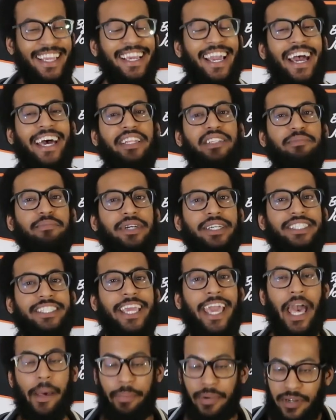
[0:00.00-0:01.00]
ain't got as
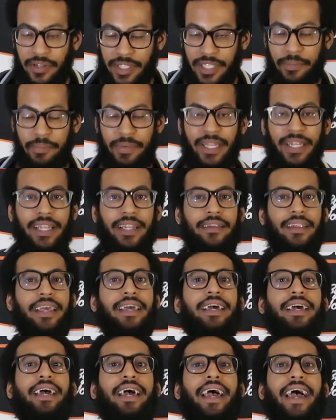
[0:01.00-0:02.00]
much capital up in it
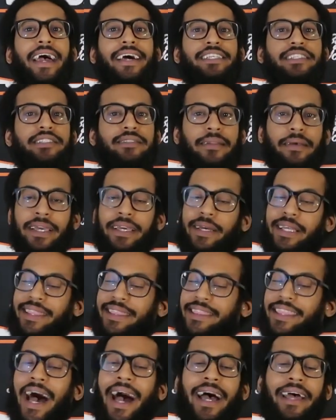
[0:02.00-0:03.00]
as
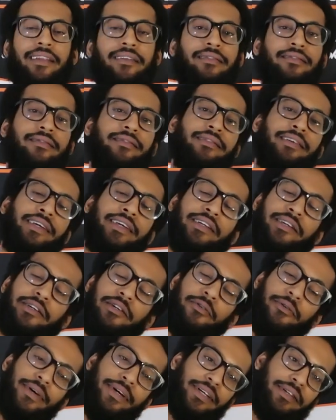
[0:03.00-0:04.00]
he thought. You
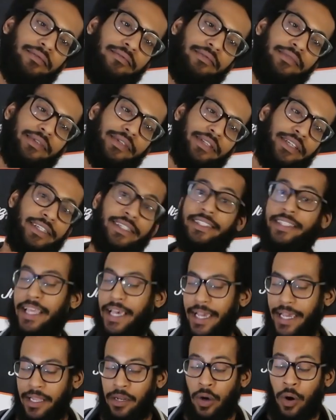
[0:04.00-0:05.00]
know, and there's
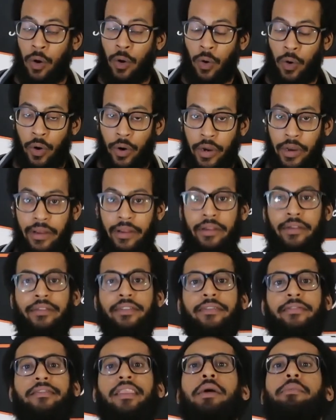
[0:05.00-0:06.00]
that. Or
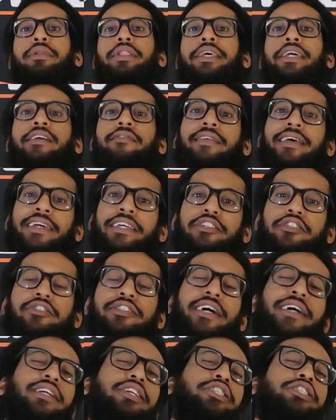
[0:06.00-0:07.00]
they believe that he's
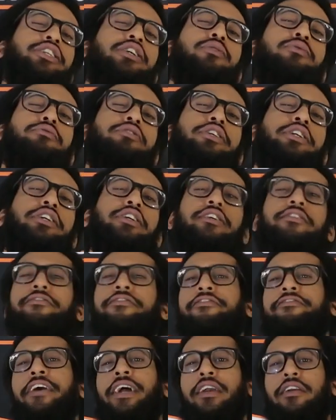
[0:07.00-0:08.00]
trying to show good
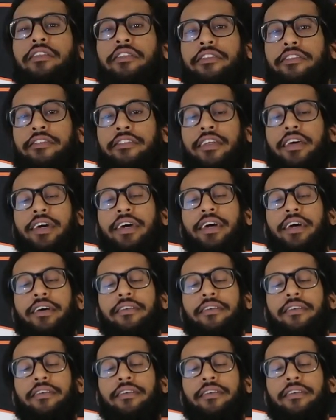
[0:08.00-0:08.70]
faith